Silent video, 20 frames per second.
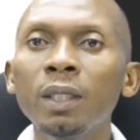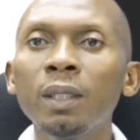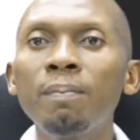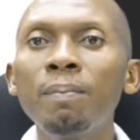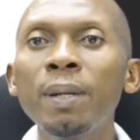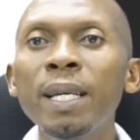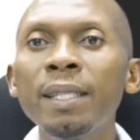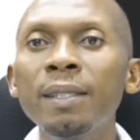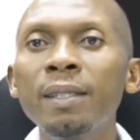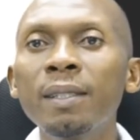The
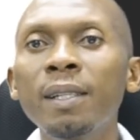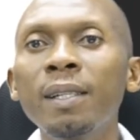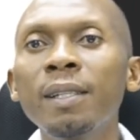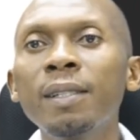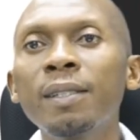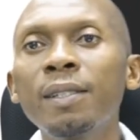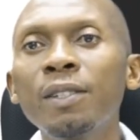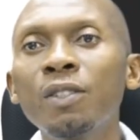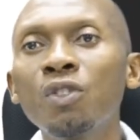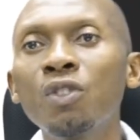
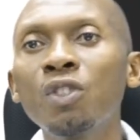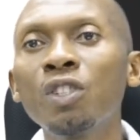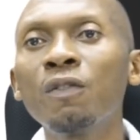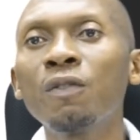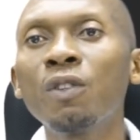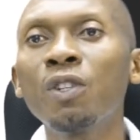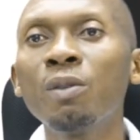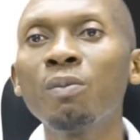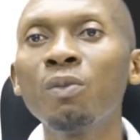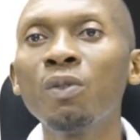pincers is used
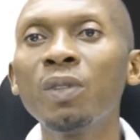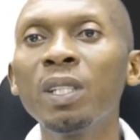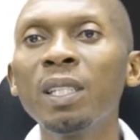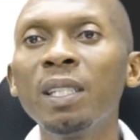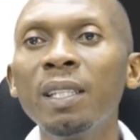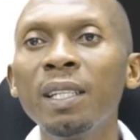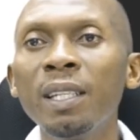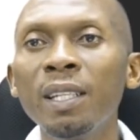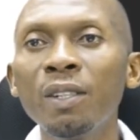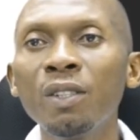for
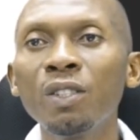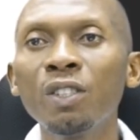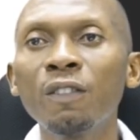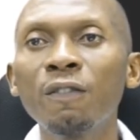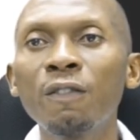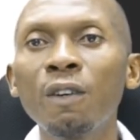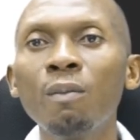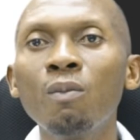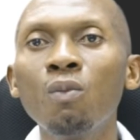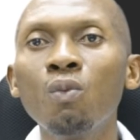removing nails
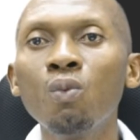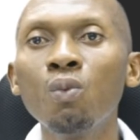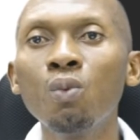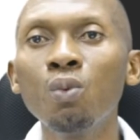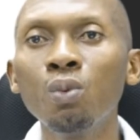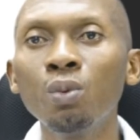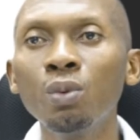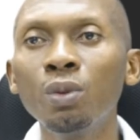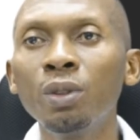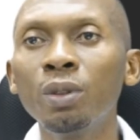from
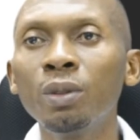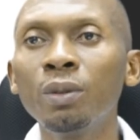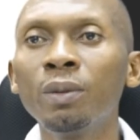wood